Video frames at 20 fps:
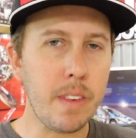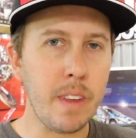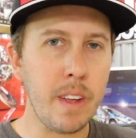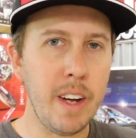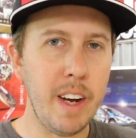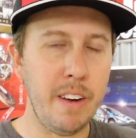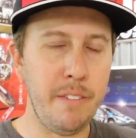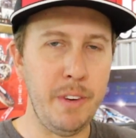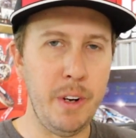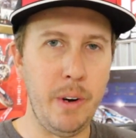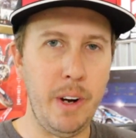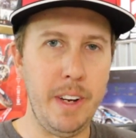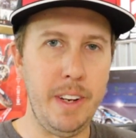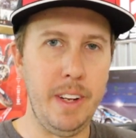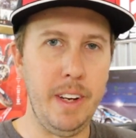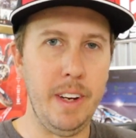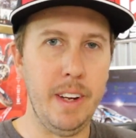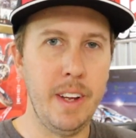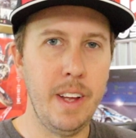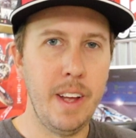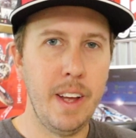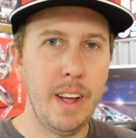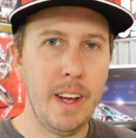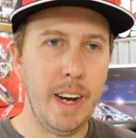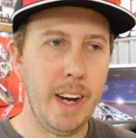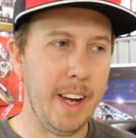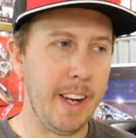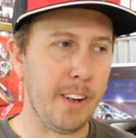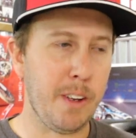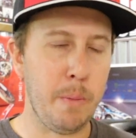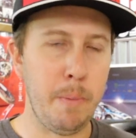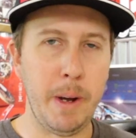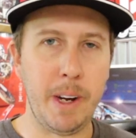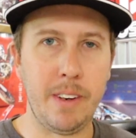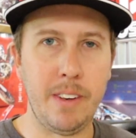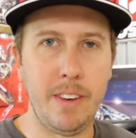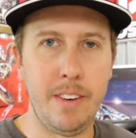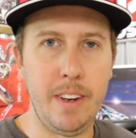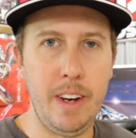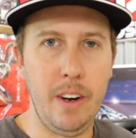I have no idea. I
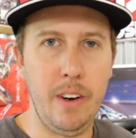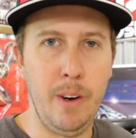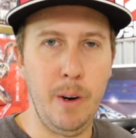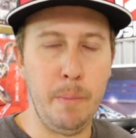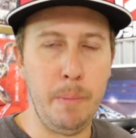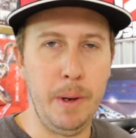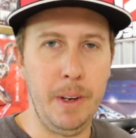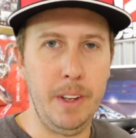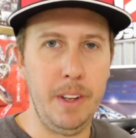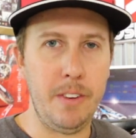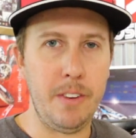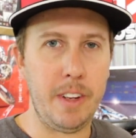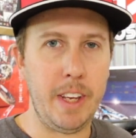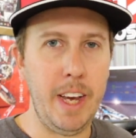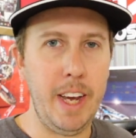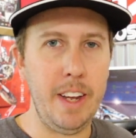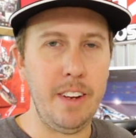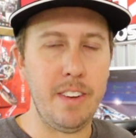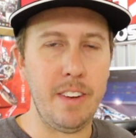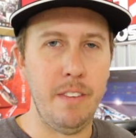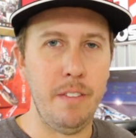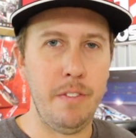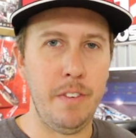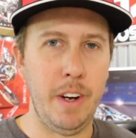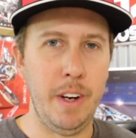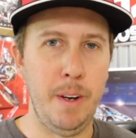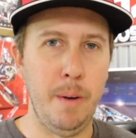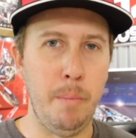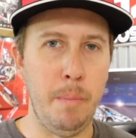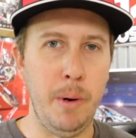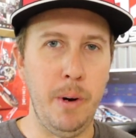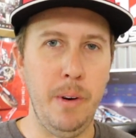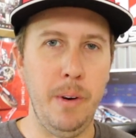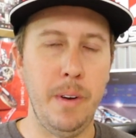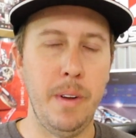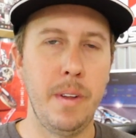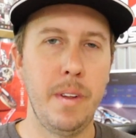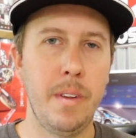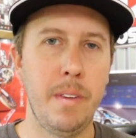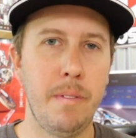expect to tear open this case and find a burnt
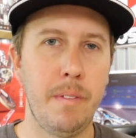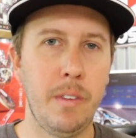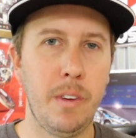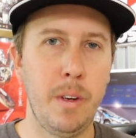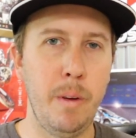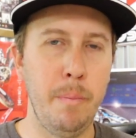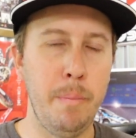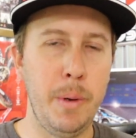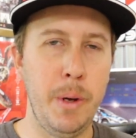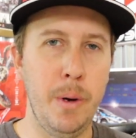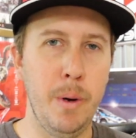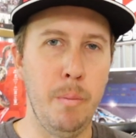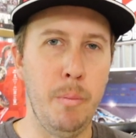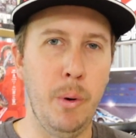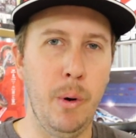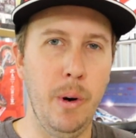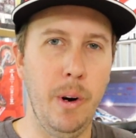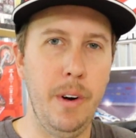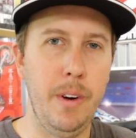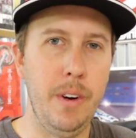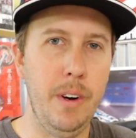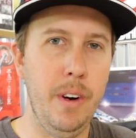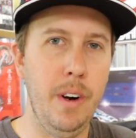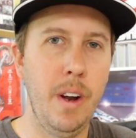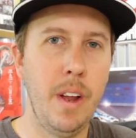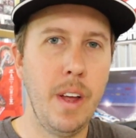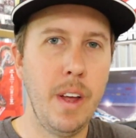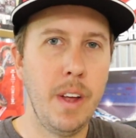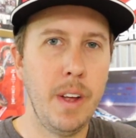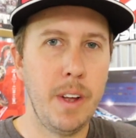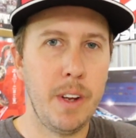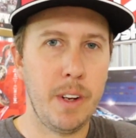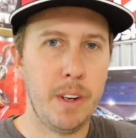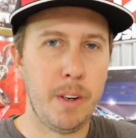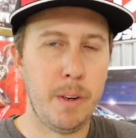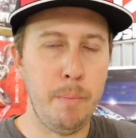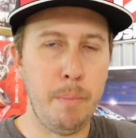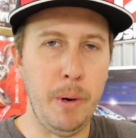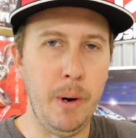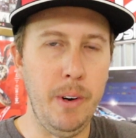computer board or
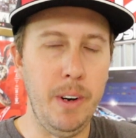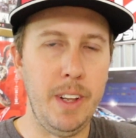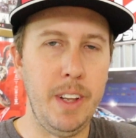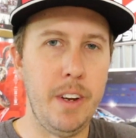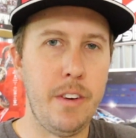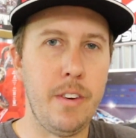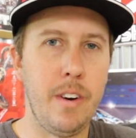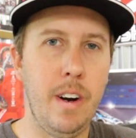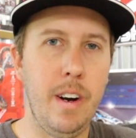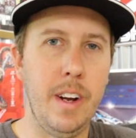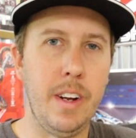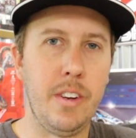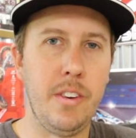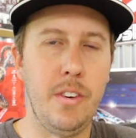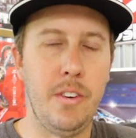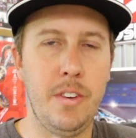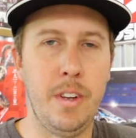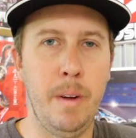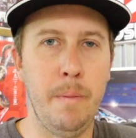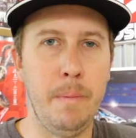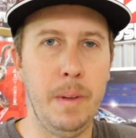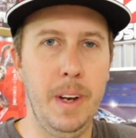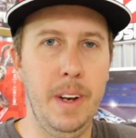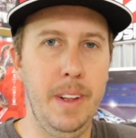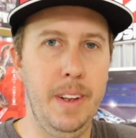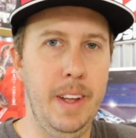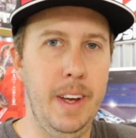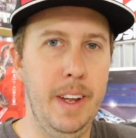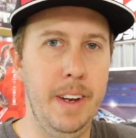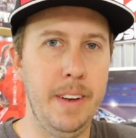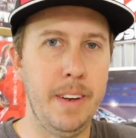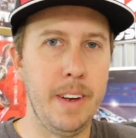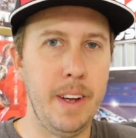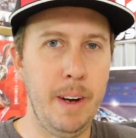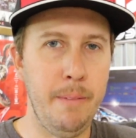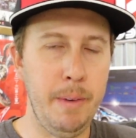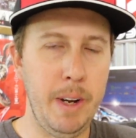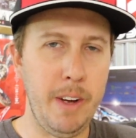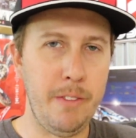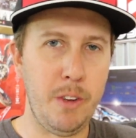burnt electronics or something, and then
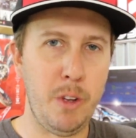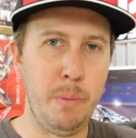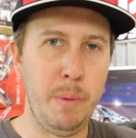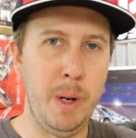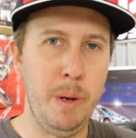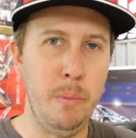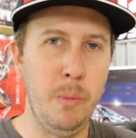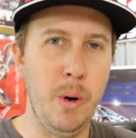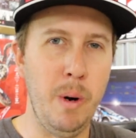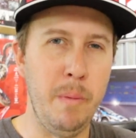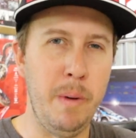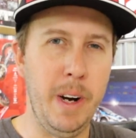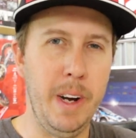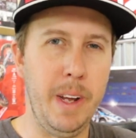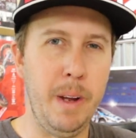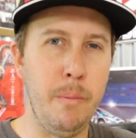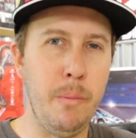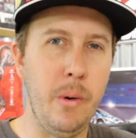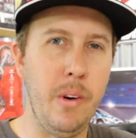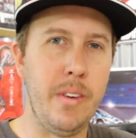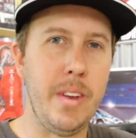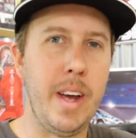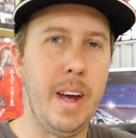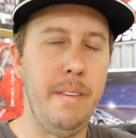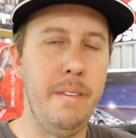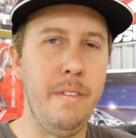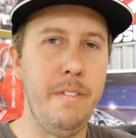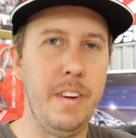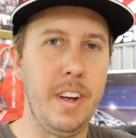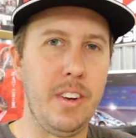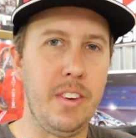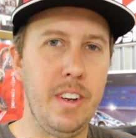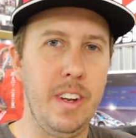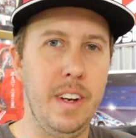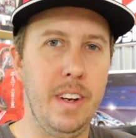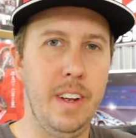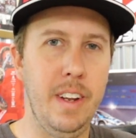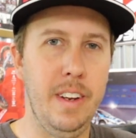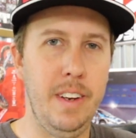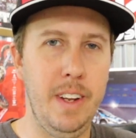I'm gonna have to spend more money and more time to fix
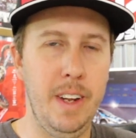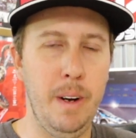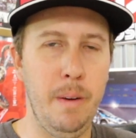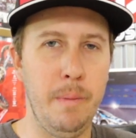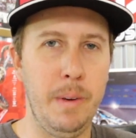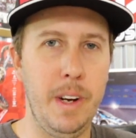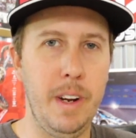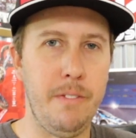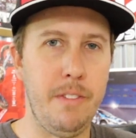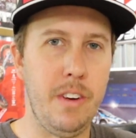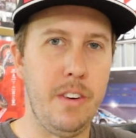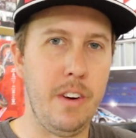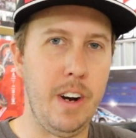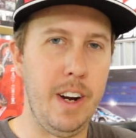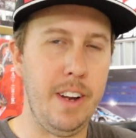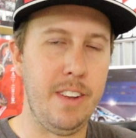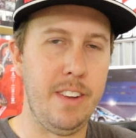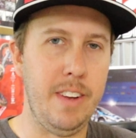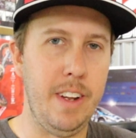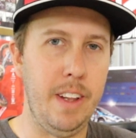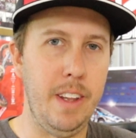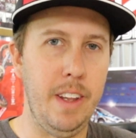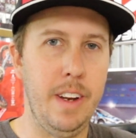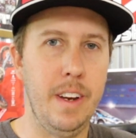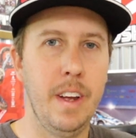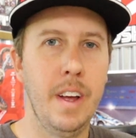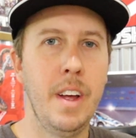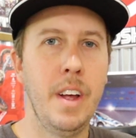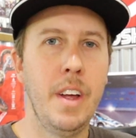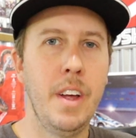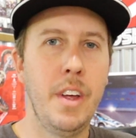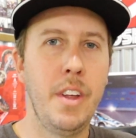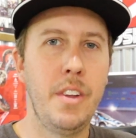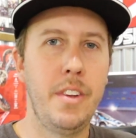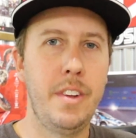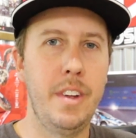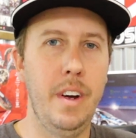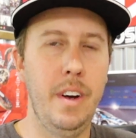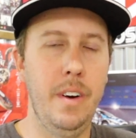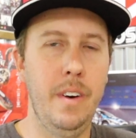it, and then I'm gonna have to try to sell it.
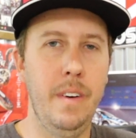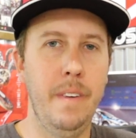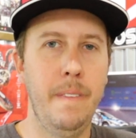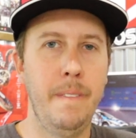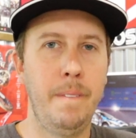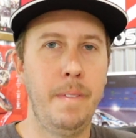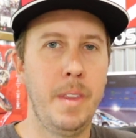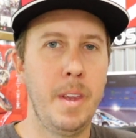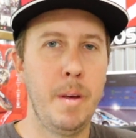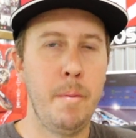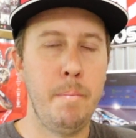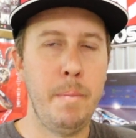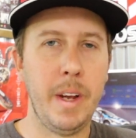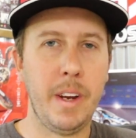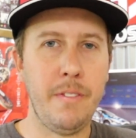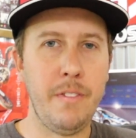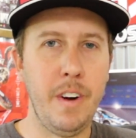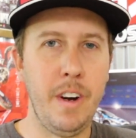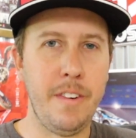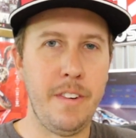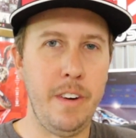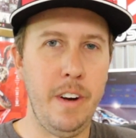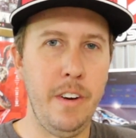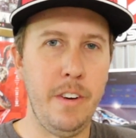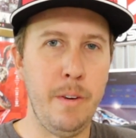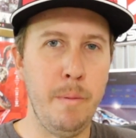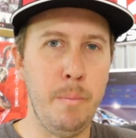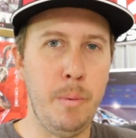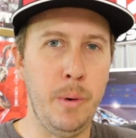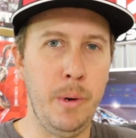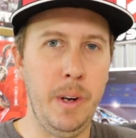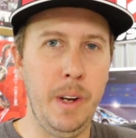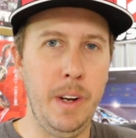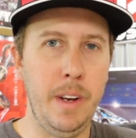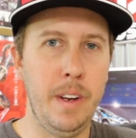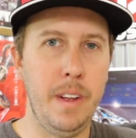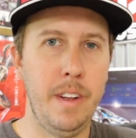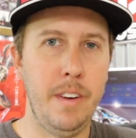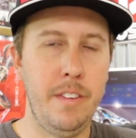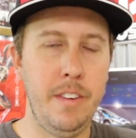So big frustration point,
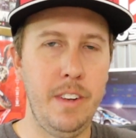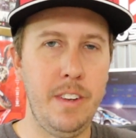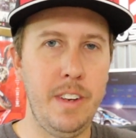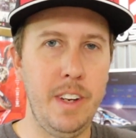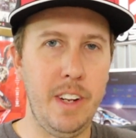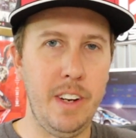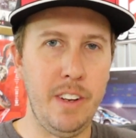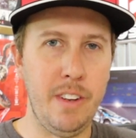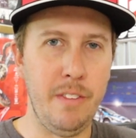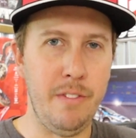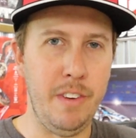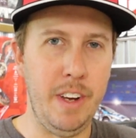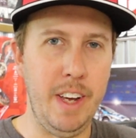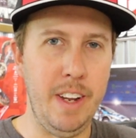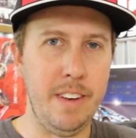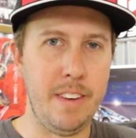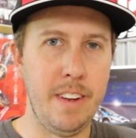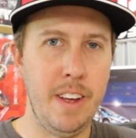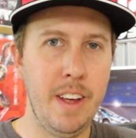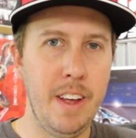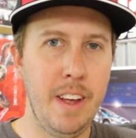just needed to vent.